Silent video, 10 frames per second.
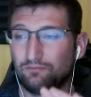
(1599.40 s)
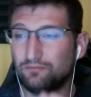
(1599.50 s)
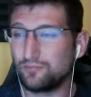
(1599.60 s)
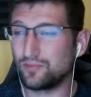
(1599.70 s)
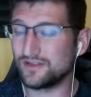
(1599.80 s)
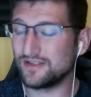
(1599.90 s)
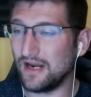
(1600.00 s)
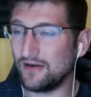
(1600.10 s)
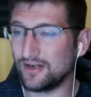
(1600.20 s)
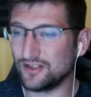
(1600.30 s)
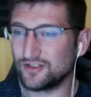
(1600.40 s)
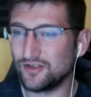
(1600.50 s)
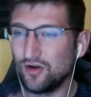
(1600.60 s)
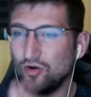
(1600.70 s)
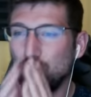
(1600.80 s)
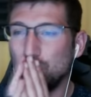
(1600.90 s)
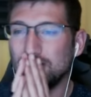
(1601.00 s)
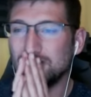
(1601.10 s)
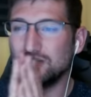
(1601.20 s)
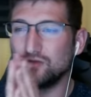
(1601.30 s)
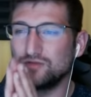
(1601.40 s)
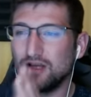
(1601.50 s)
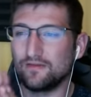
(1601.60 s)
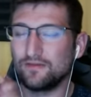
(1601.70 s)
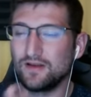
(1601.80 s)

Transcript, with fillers: Prazeres. Oh, that's so tough.